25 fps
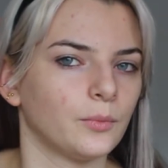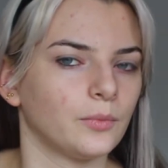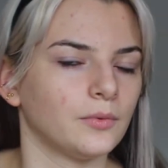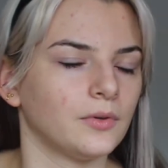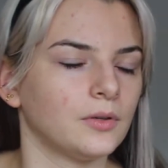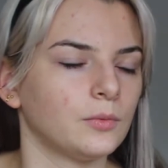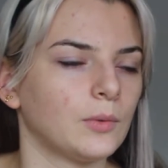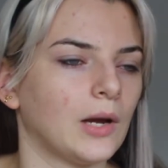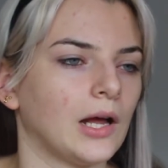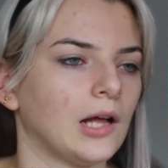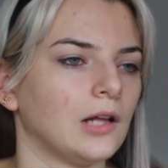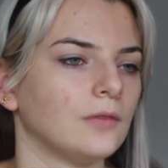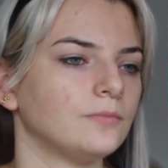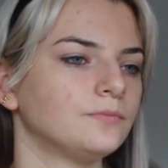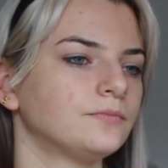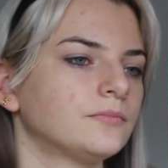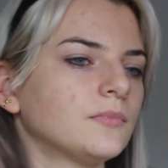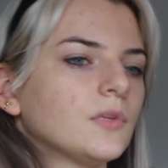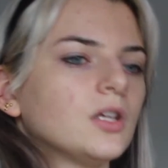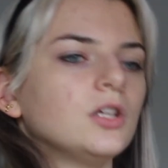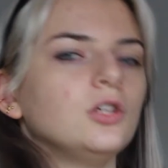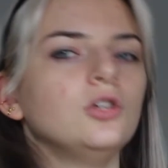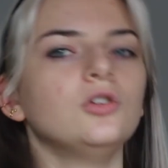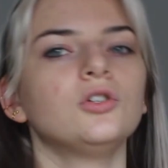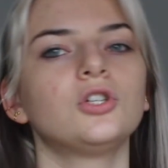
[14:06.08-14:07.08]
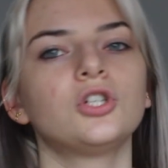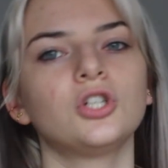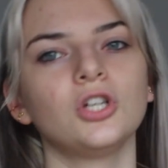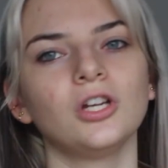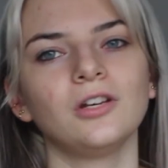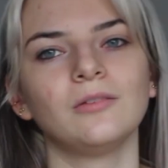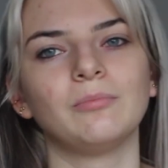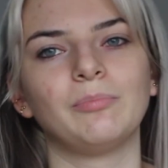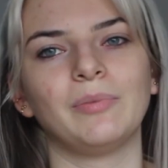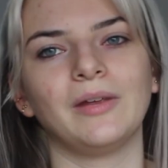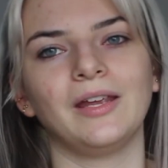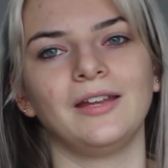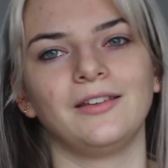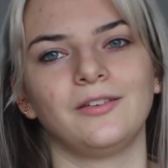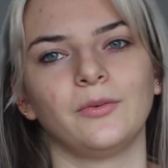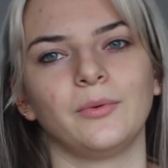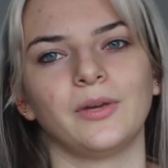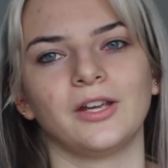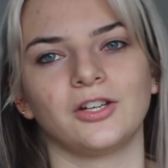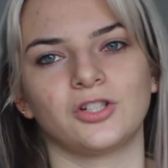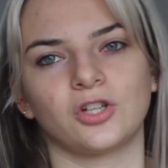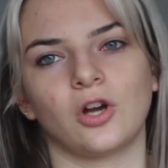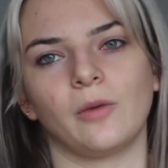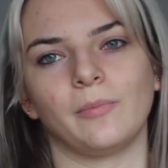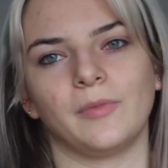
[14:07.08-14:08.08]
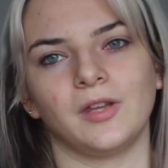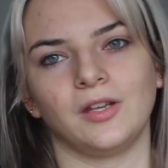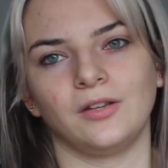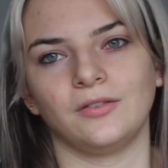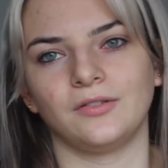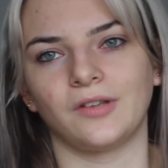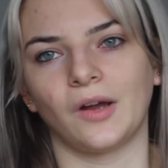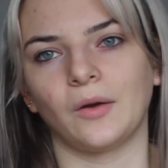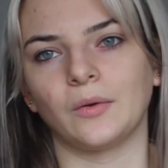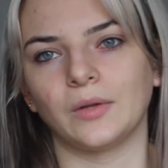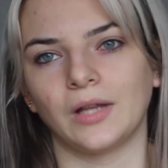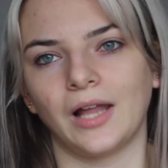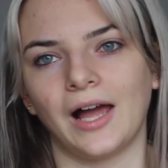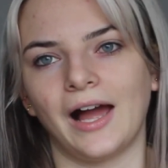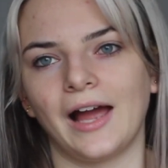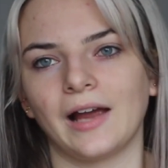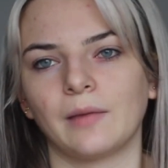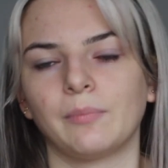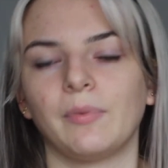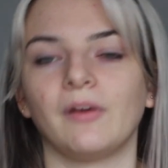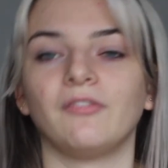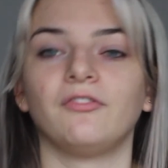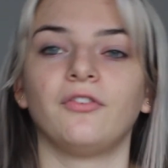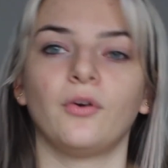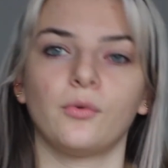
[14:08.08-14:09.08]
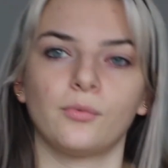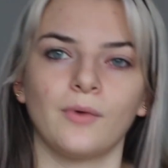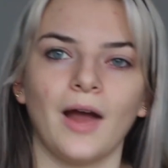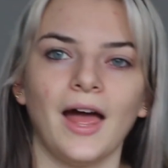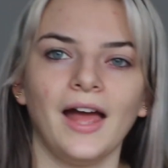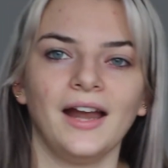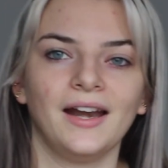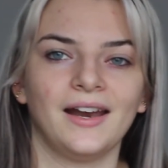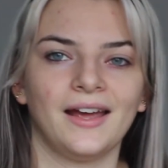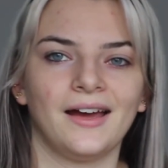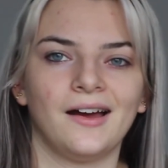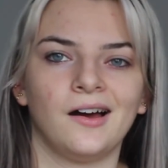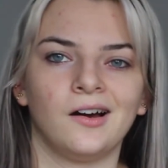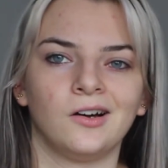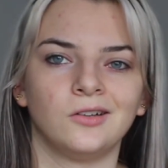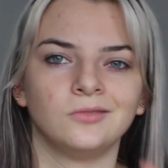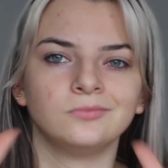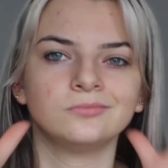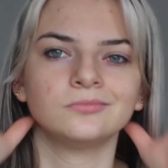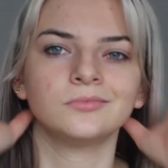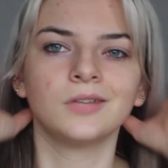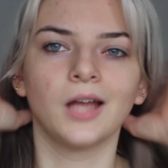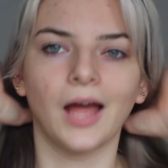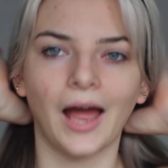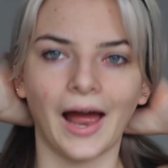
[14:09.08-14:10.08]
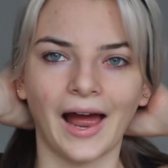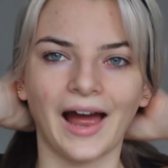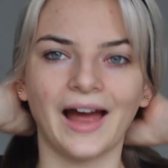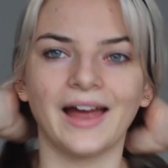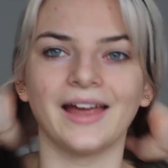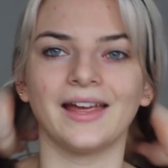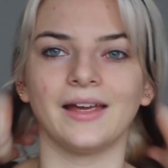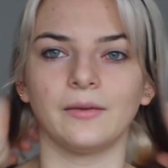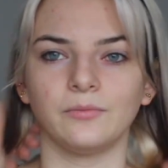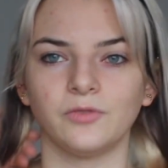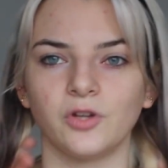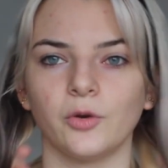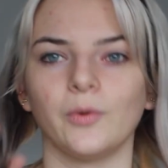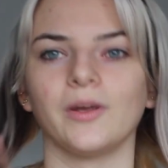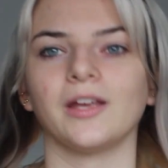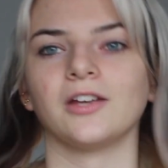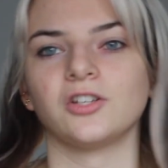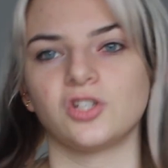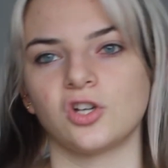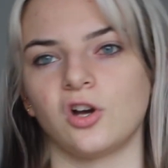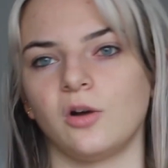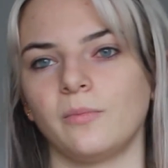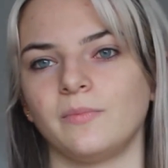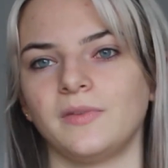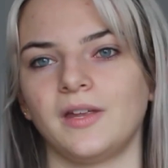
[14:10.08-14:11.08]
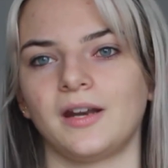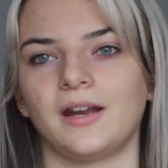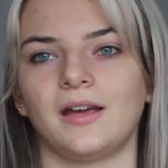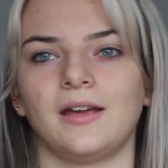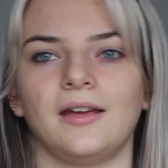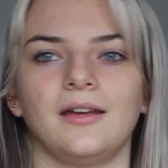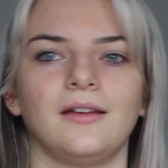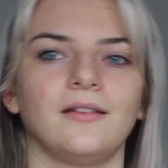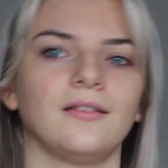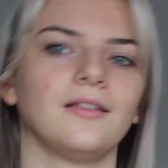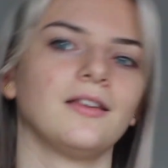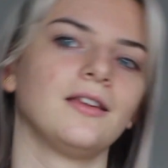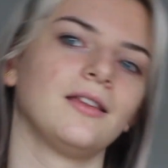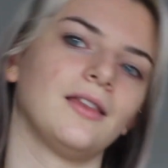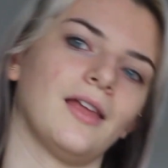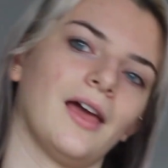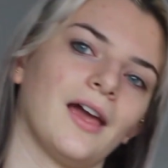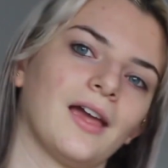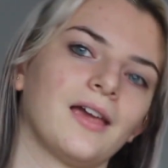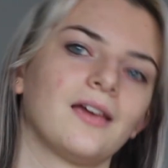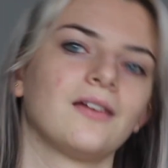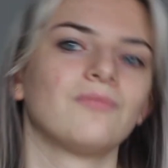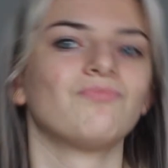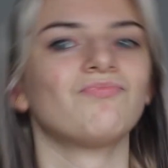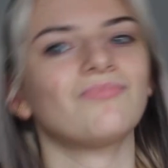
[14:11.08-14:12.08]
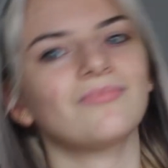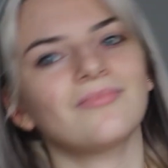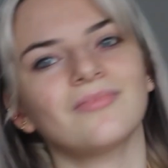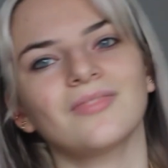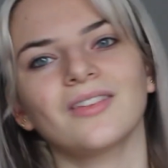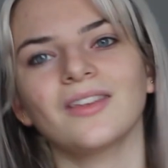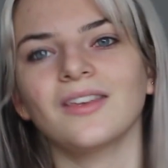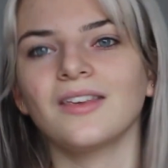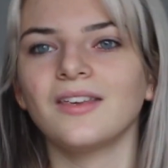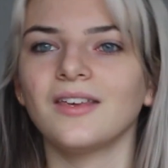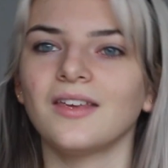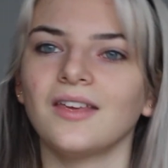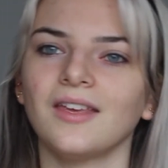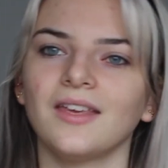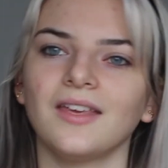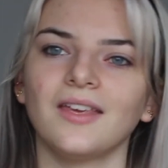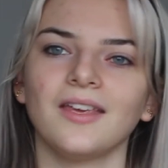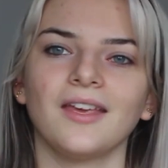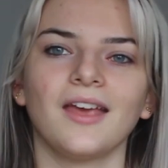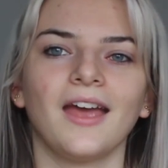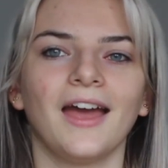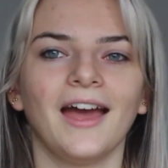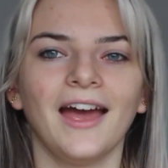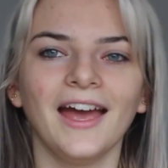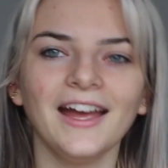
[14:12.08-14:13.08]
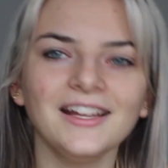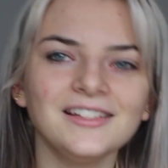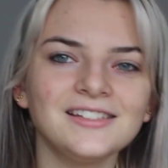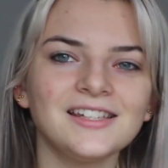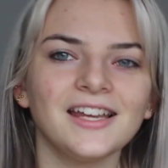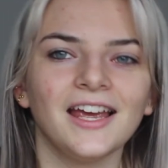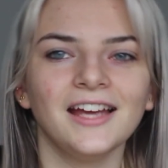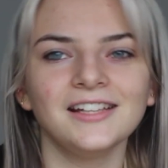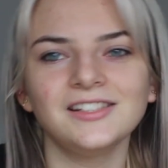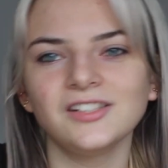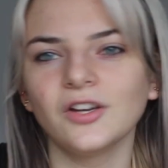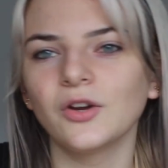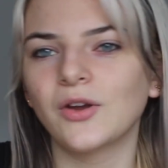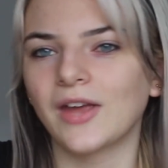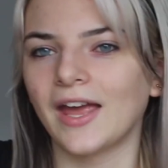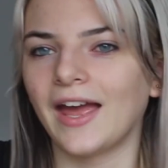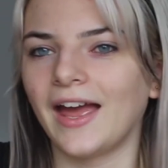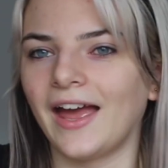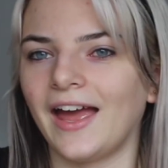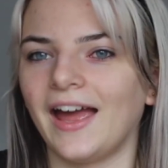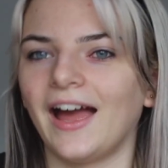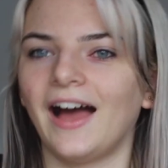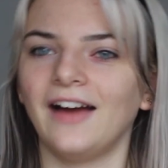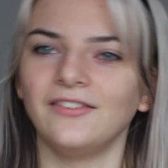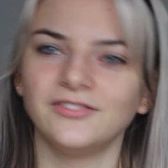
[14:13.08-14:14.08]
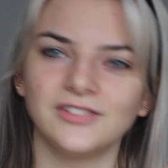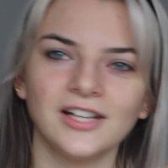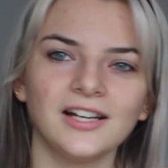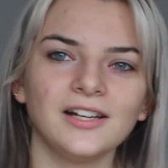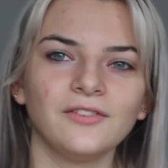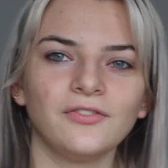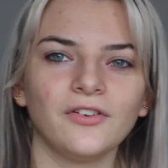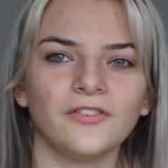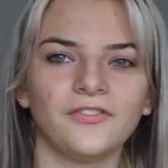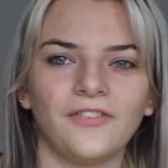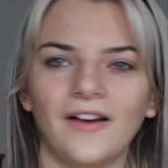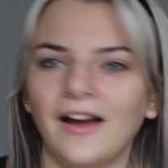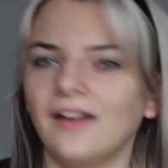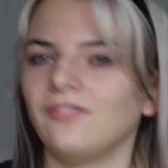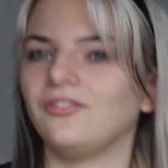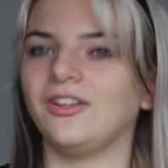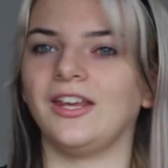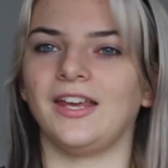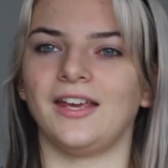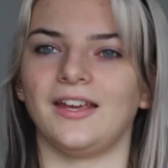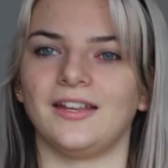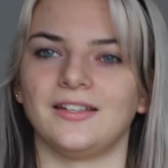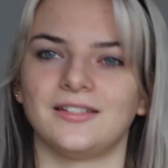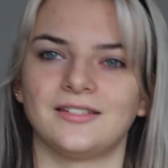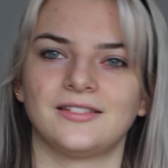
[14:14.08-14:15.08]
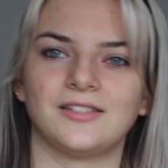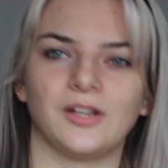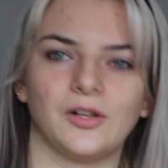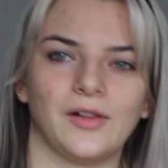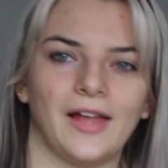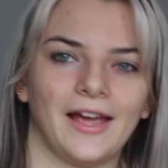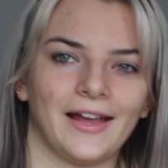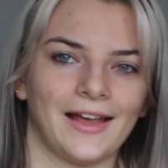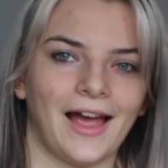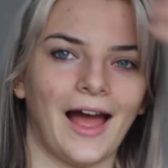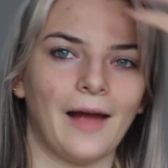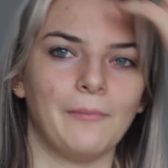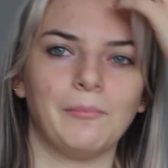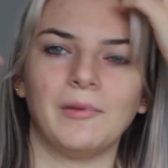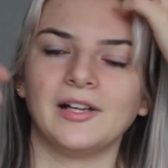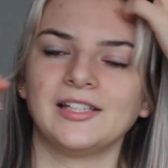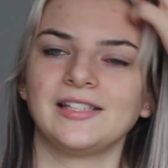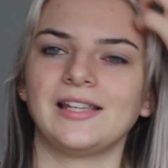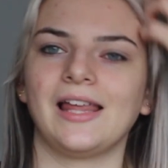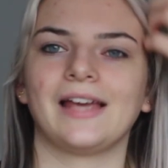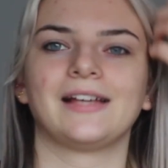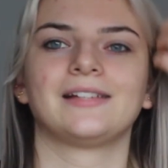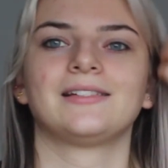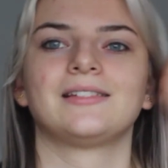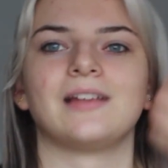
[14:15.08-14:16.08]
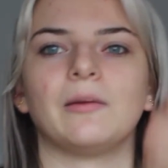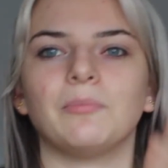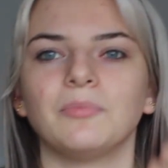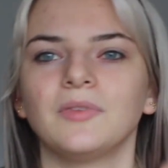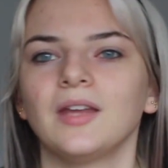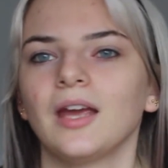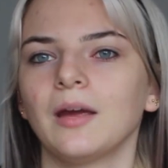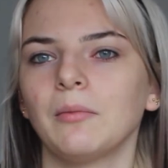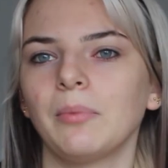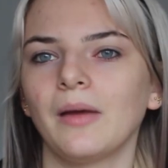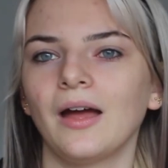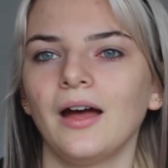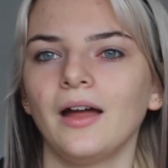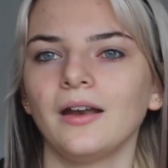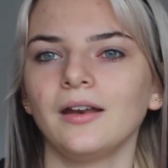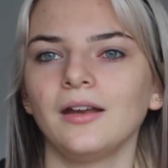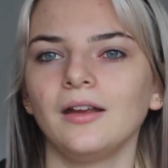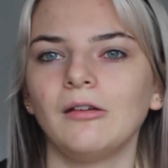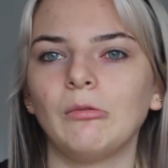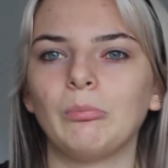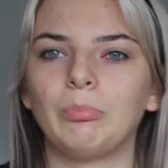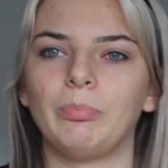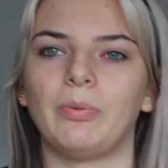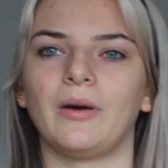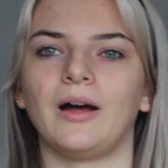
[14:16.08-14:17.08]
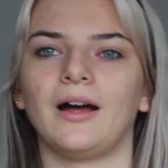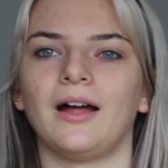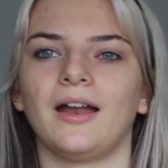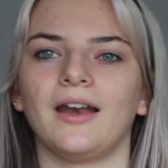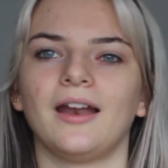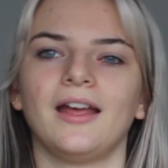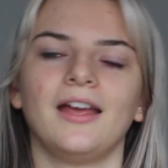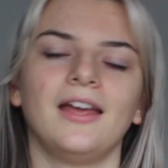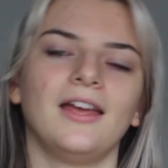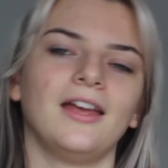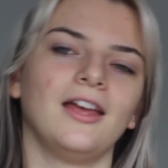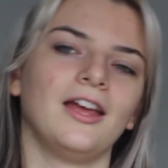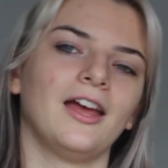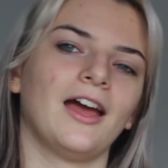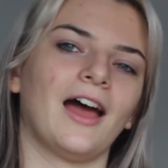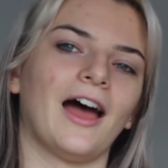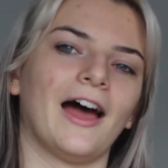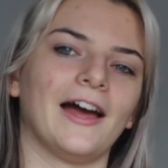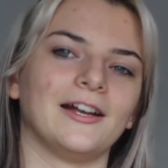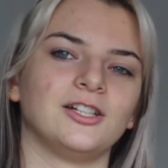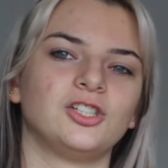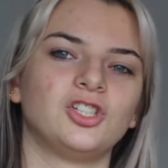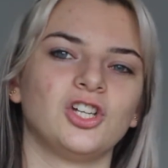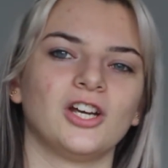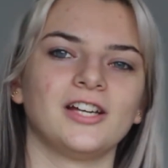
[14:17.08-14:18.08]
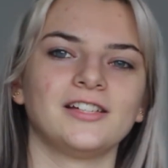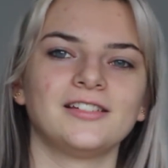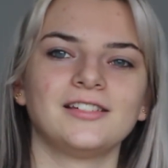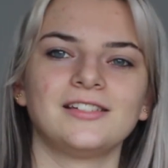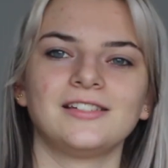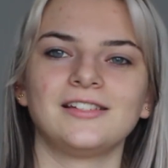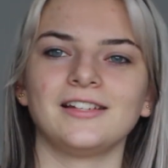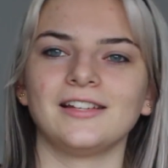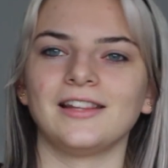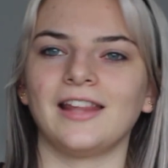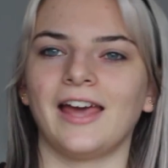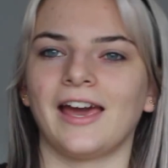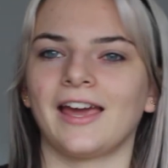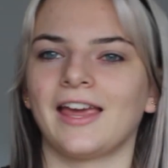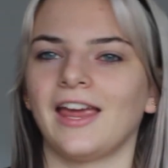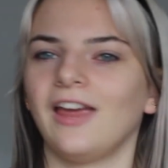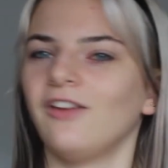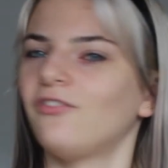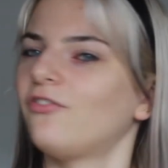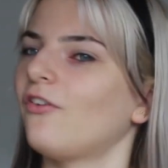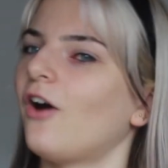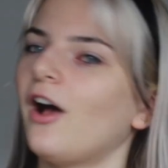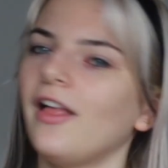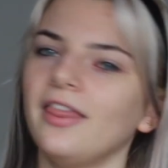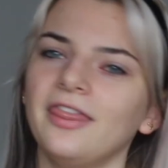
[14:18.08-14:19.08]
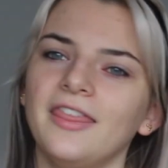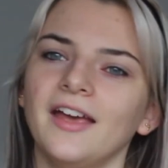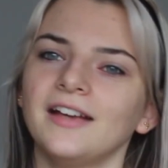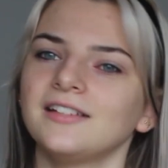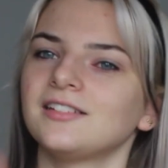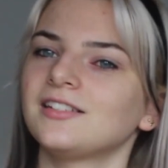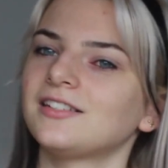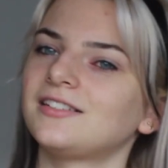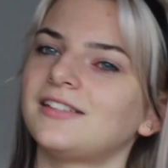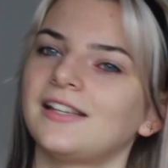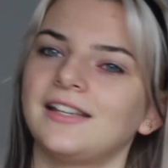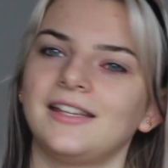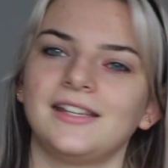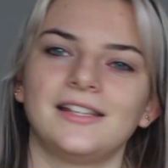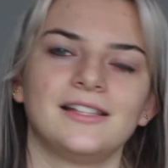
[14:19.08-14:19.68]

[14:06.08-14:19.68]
well, you shouldn't be doing a job that you don't like, but for right now, I am doing a job that I, like, it's okay. I've done it for 5 years, so, like, I must like something about it, but I just, like, if there's,